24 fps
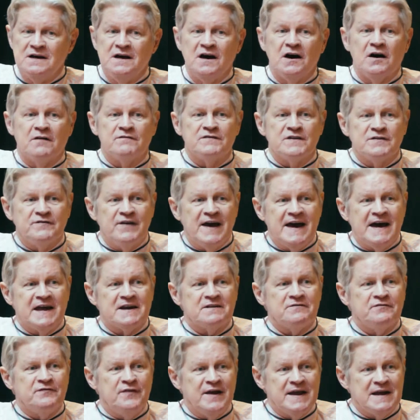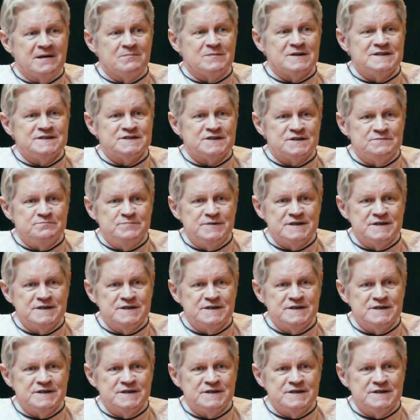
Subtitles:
of Nevada families and